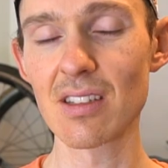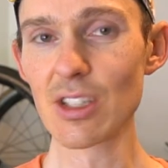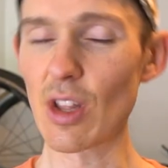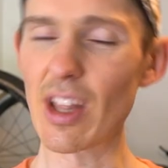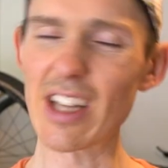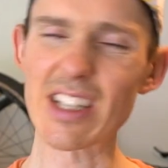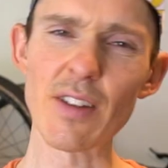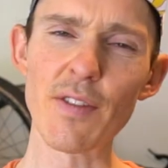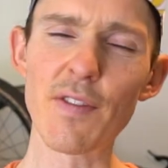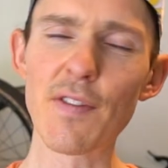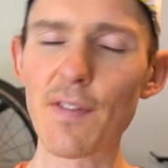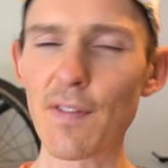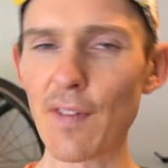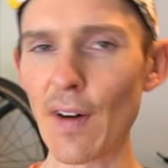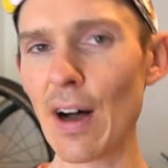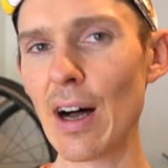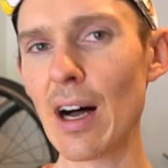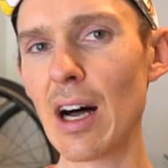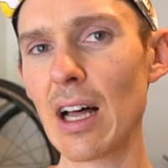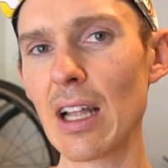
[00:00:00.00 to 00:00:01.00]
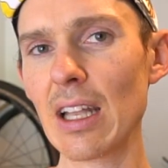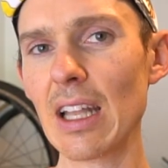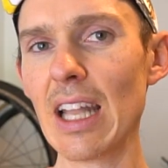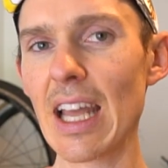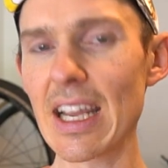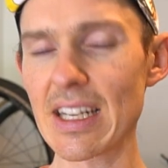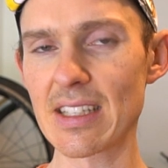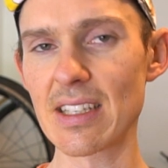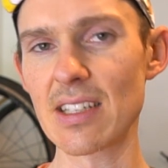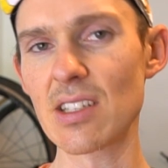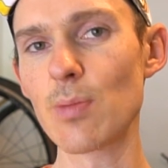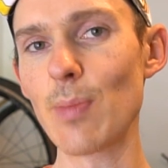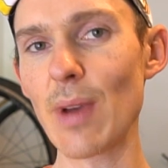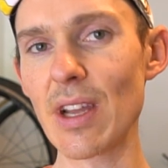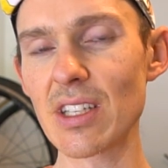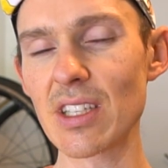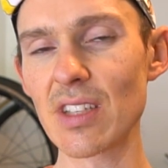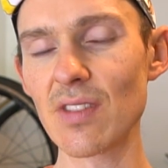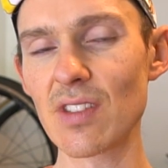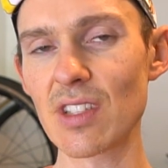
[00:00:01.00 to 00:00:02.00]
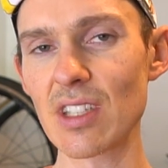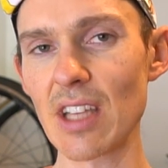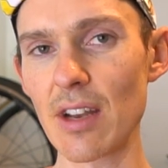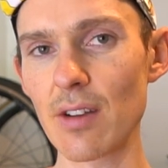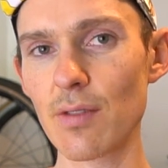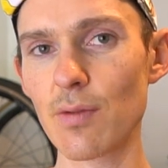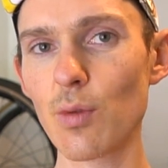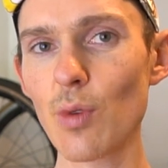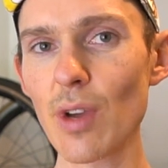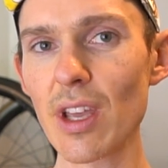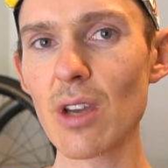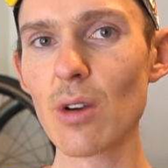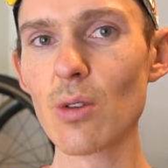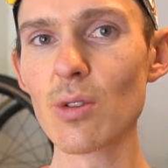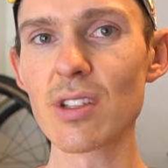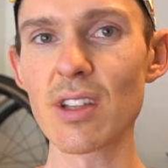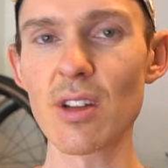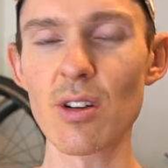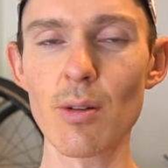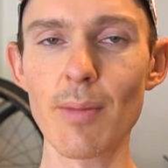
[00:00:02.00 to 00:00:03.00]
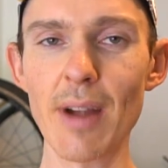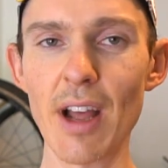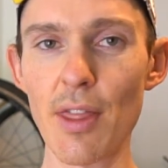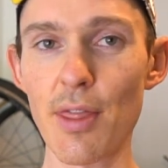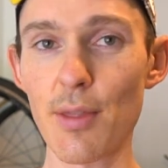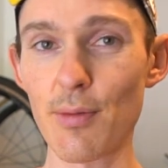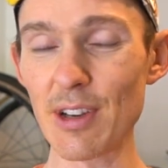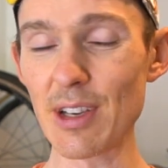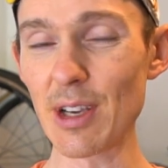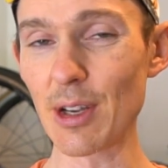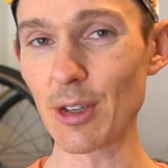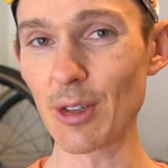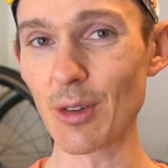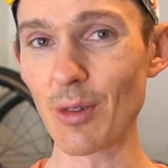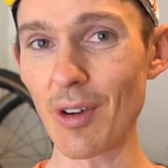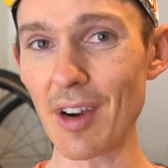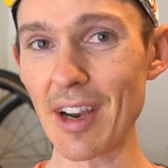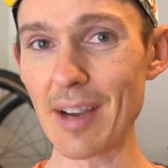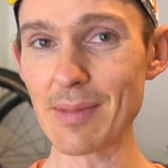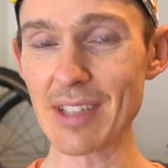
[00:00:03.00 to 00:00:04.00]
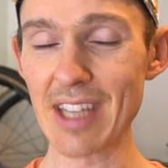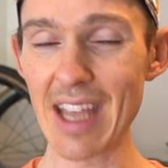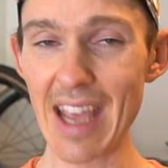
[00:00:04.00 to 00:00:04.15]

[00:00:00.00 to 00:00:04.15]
So that's a far less expensive set of wheels that are about 300 grams